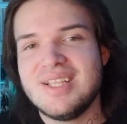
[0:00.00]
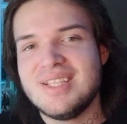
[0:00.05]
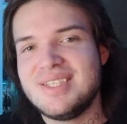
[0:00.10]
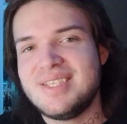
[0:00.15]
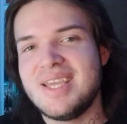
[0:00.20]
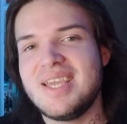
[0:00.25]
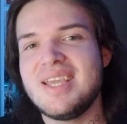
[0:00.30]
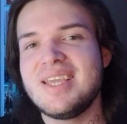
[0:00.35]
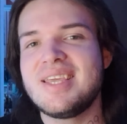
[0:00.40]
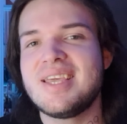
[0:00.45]

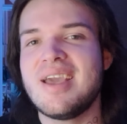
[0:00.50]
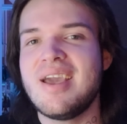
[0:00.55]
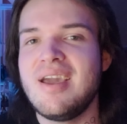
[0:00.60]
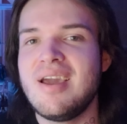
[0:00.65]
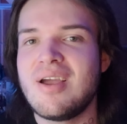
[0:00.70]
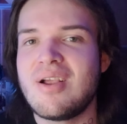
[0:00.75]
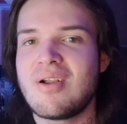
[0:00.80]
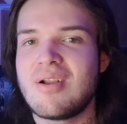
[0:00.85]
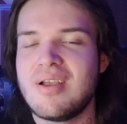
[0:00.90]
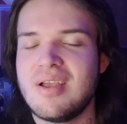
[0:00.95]
Take
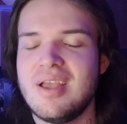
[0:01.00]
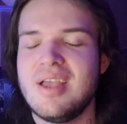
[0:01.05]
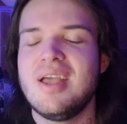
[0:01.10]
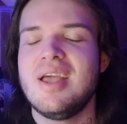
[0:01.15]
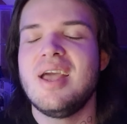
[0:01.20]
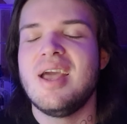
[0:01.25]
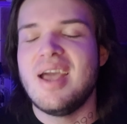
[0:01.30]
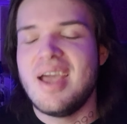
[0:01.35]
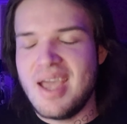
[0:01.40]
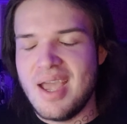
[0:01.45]
care
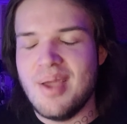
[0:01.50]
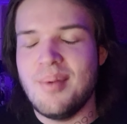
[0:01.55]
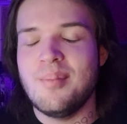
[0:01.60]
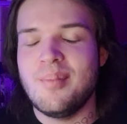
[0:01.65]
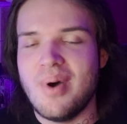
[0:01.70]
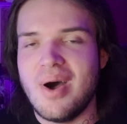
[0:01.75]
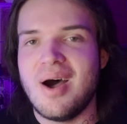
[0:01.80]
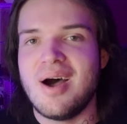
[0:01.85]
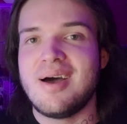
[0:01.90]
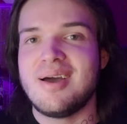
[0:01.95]
and
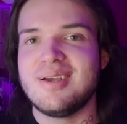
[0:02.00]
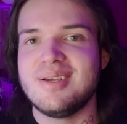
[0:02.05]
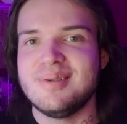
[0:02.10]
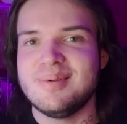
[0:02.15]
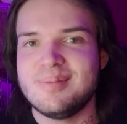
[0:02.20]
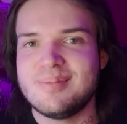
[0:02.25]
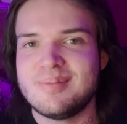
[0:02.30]
bye.